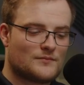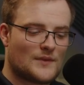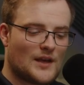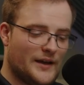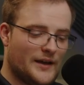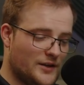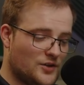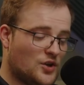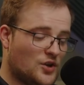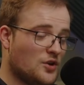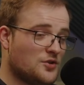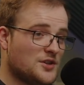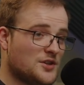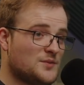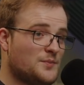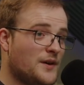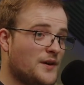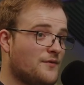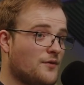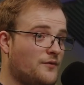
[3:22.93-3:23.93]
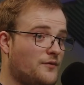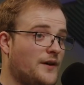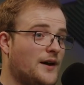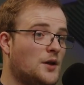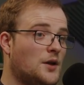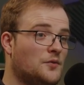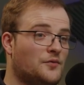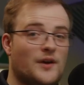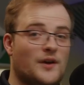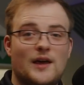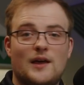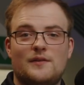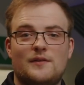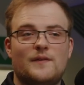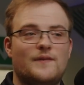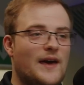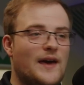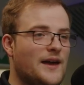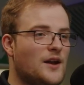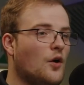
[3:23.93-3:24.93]
And it could just be for Valve.
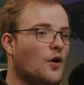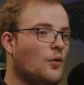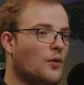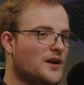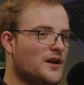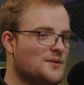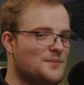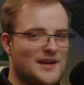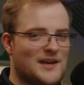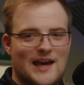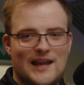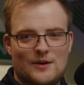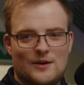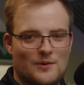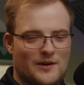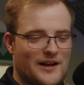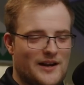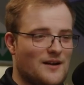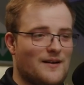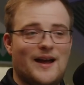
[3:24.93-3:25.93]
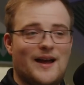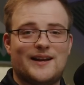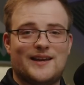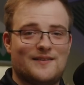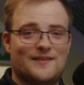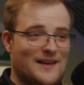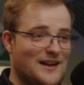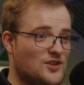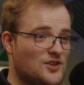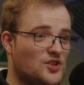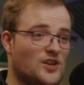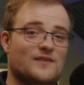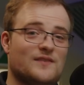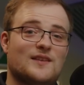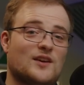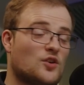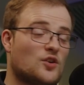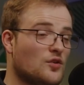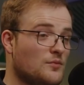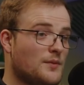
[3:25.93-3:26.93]
They don't want to be anywhere near any of that shit and
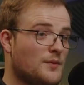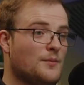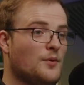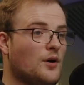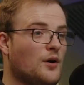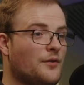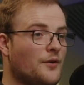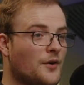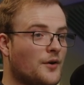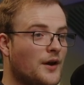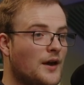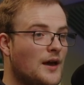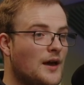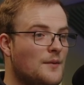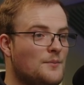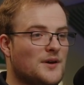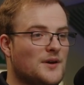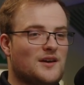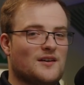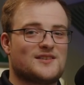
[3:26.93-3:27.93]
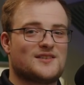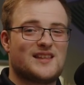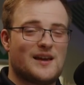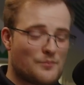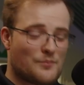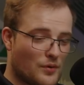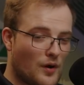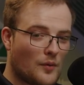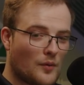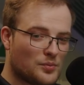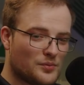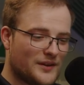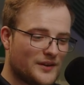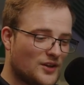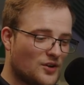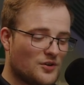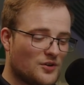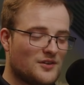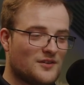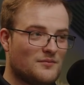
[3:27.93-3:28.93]
they couldn't be bothered because they probably
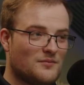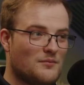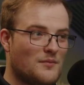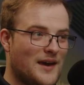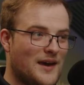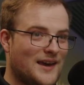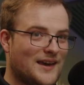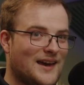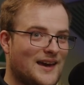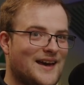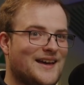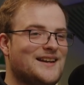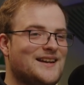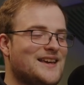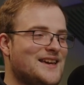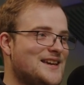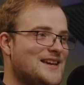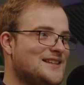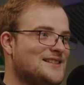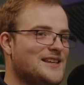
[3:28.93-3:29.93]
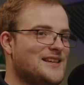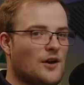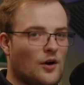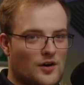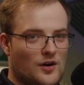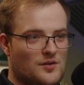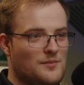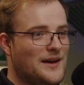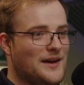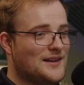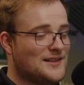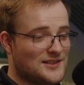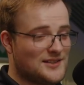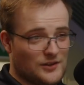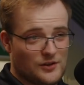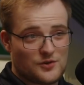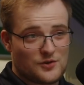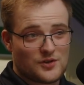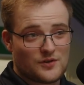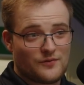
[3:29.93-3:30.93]
couldn't make an easy automated
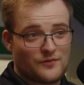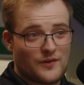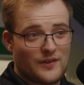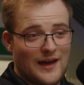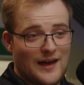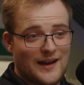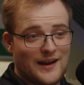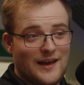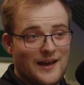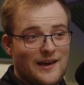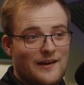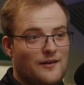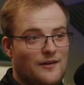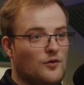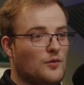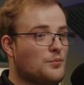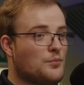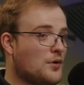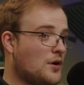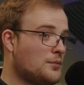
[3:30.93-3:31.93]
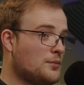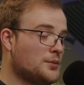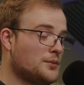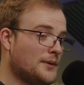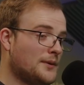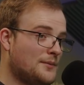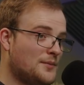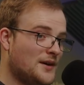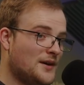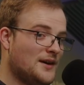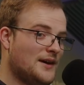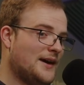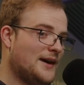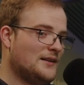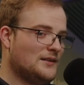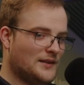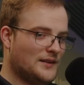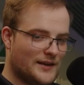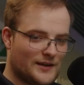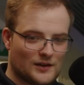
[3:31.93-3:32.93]
solution for that. It would probably be a
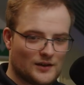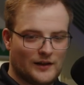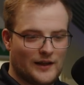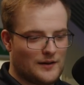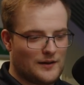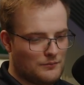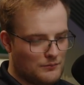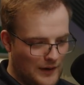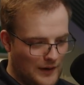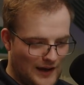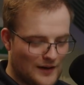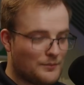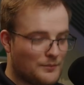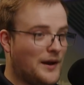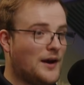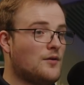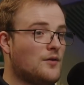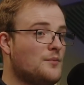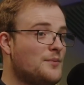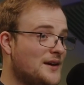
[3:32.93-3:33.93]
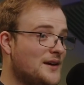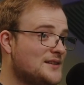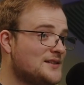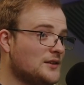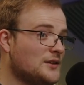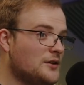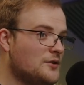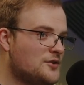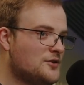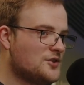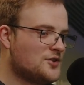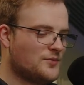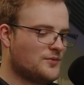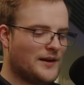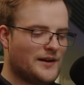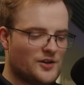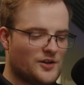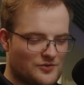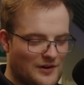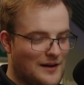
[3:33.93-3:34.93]
legal and manpower based solution to
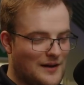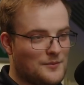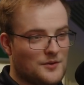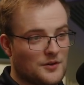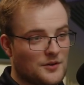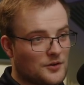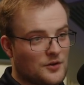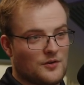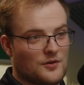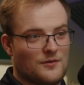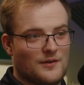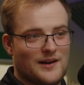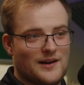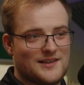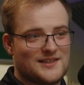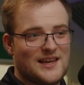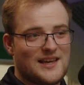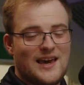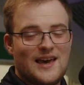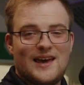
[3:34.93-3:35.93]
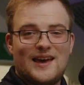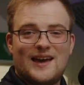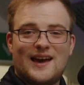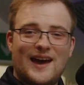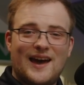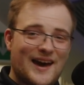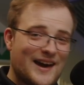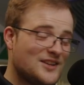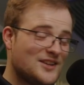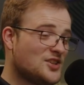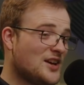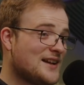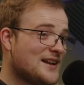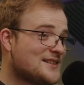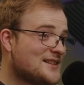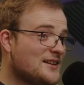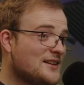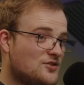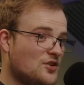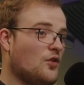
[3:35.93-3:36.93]
any drama that could arise. High
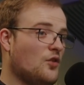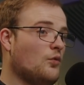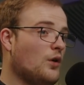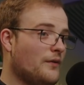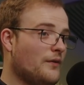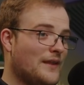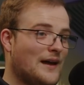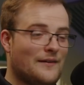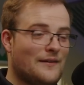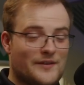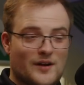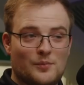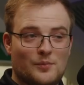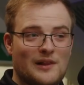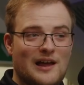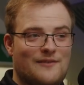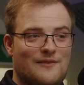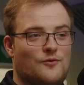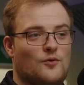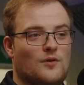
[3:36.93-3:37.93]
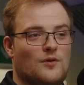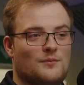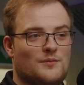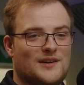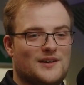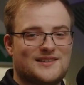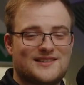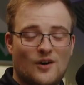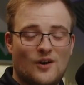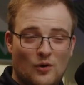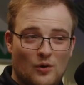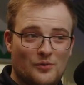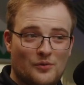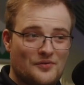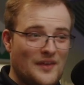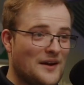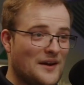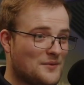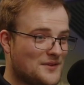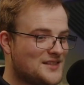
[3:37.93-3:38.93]
chance they don't want that on their platform because the whole
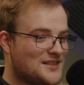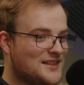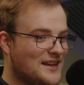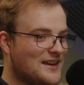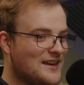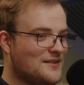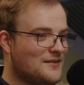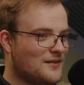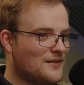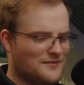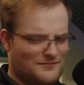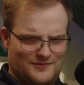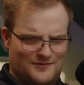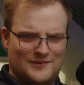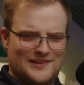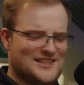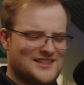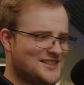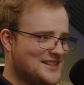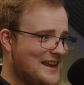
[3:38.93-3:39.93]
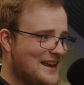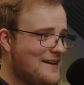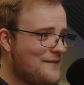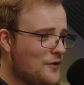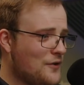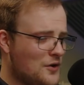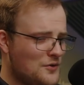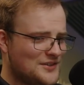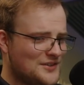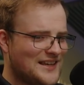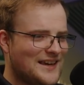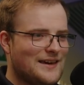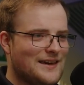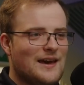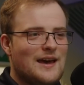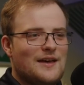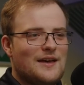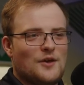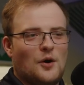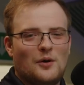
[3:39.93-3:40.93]
thing with Steve, or with Steve? Who's he?
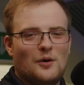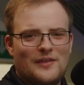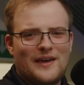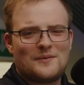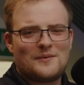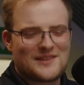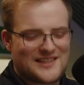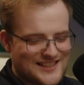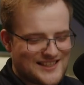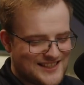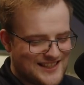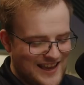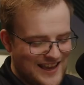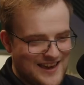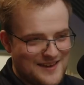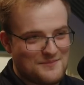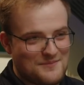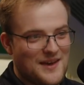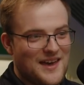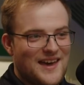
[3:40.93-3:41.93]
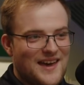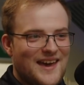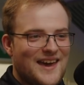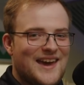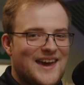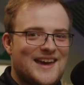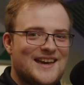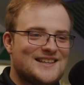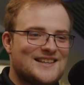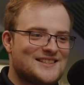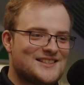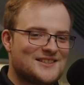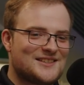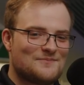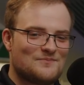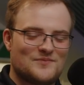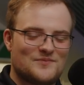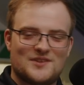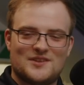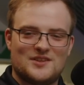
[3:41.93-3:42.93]
The whole thing with Steam is
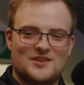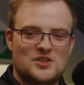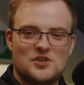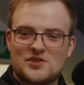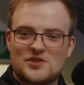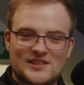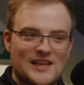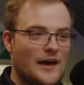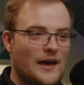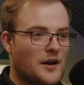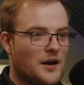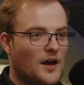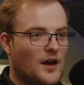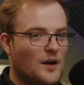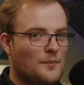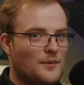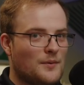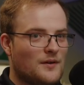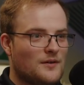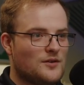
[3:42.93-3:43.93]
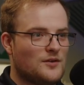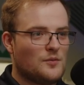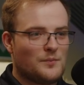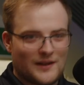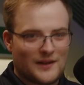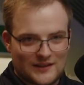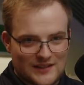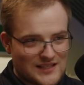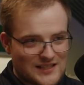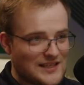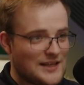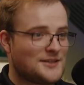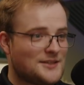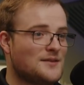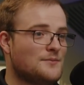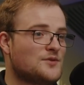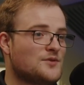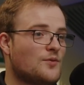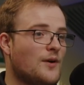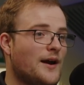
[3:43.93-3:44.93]
you set it up, you build the
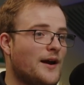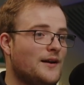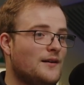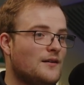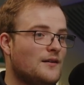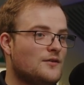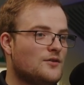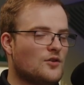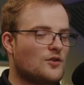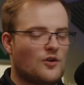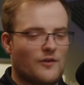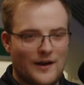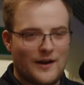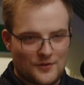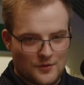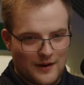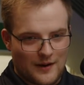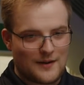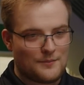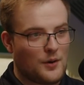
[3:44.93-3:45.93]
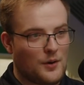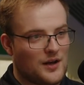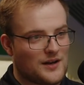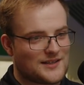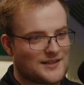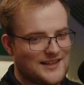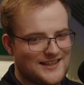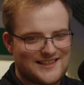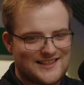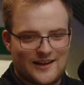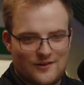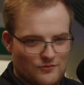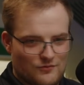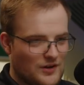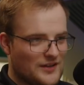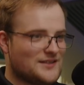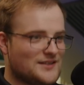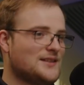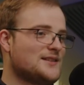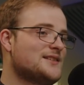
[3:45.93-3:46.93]
systems right, you create the right policies, and it
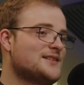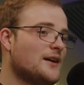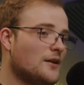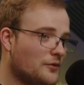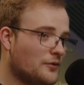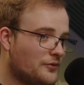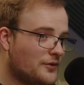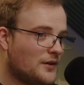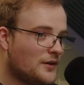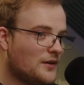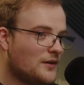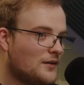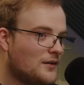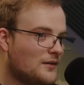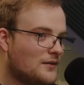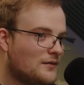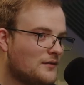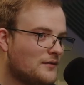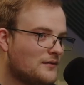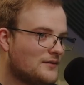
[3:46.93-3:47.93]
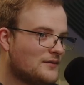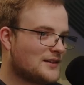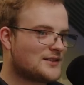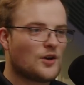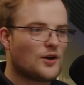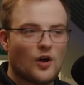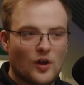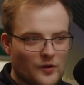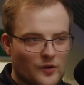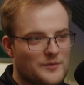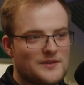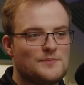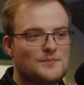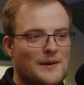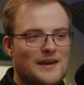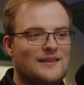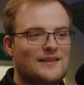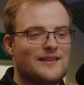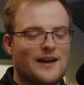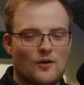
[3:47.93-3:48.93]
runs itself. That's always
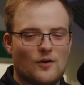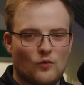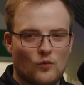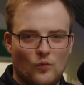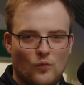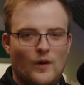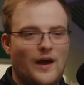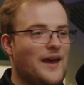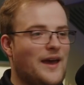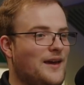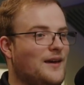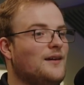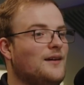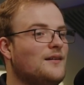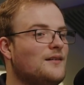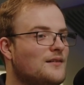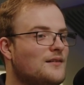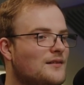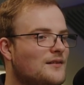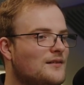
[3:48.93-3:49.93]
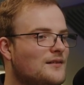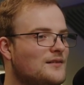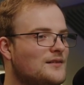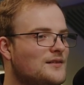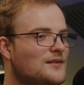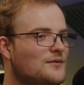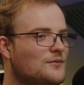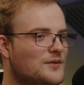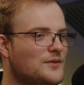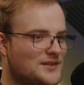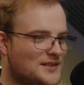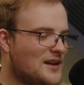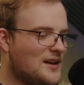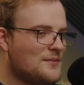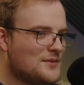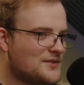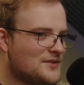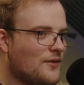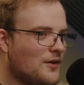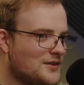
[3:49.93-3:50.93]
been their way with
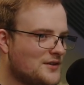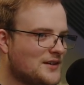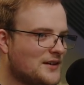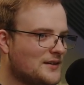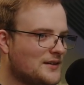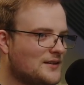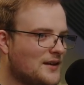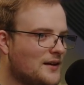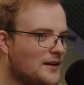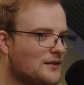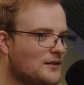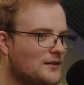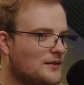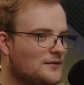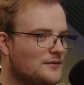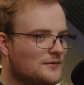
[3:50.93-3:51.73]
Steam, as far as I can tell.